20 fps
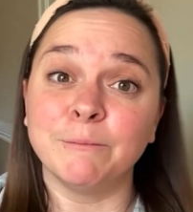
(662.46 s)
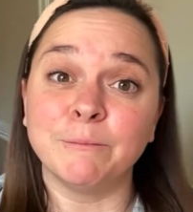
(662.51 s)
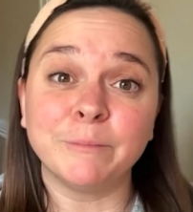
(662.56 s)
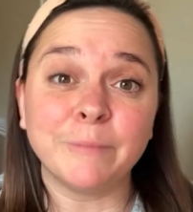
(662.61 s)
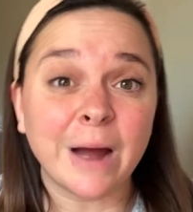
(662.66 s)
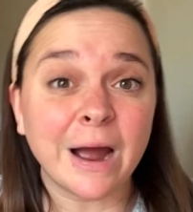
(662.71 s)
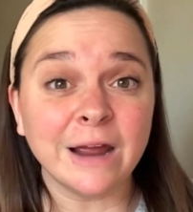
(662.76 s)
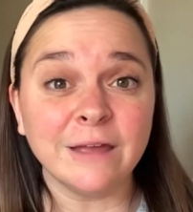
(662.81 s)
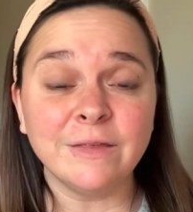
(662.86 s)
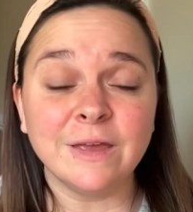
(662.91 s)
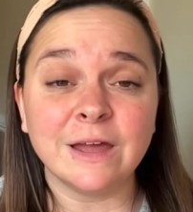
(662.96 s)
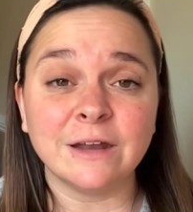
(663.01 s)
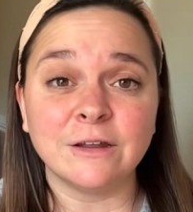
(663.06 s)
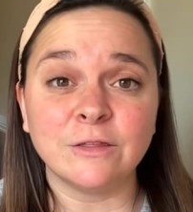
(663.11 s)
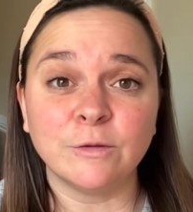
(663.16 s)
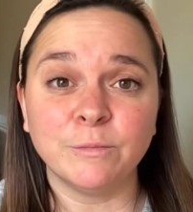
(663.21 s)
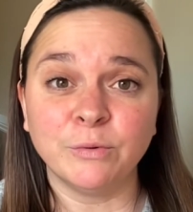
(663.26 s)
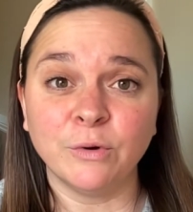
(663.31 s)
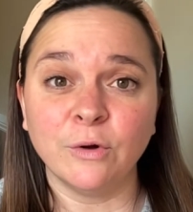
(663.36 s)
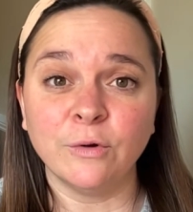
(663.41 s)
by the end of the
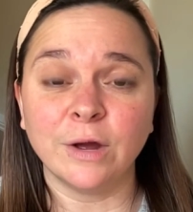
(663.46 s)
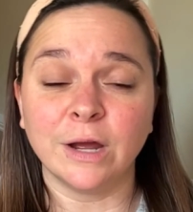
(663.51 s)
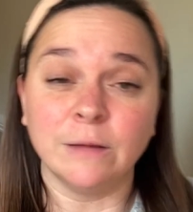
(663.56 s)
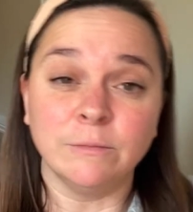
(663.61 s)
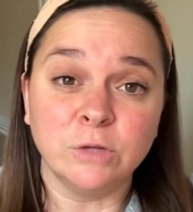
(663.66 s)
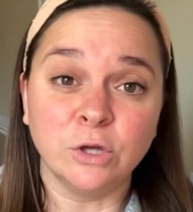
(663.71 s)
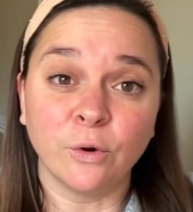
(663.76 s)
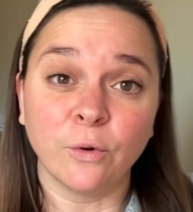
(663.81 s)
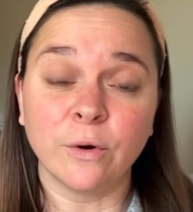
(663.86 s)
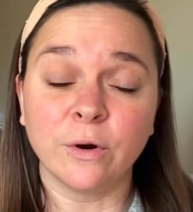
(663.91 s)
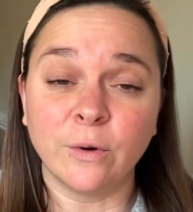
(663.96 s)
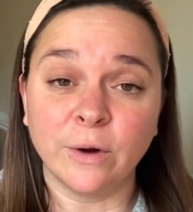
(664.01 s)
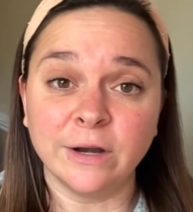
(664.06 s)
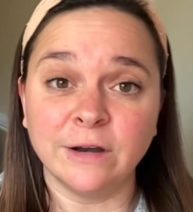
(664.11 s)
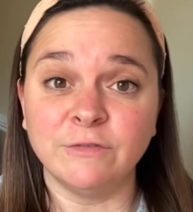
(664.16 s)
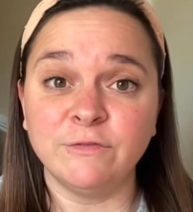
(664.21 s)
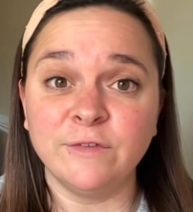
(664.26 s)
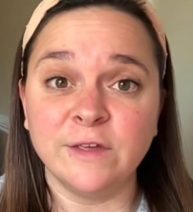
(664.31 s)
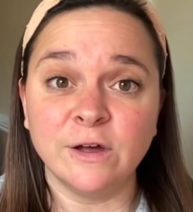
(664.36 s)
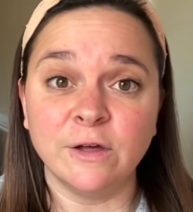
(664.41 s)
program, you're going to
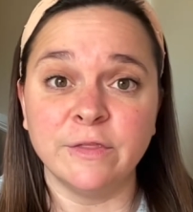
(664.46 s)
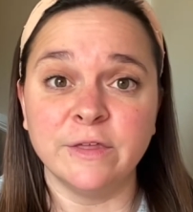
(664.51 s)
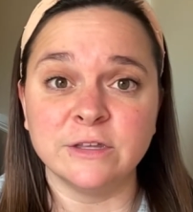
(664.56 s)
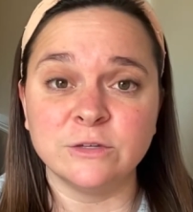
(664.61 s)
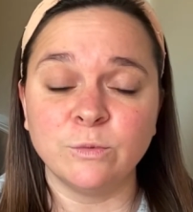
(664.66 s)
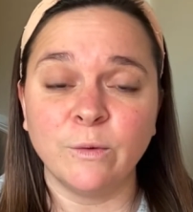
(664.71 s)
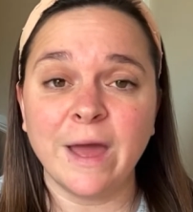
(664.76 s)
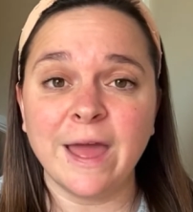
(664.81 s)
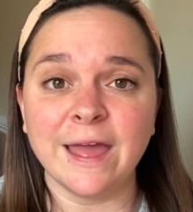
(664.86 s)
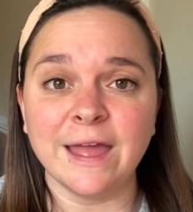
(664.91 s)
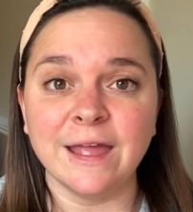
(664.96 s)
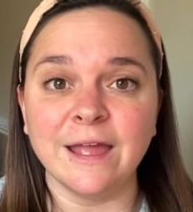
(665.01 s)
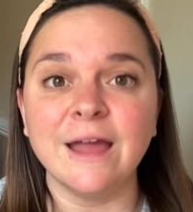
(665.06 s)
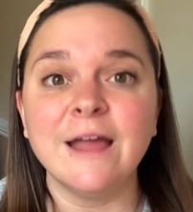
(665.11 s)
feel this way,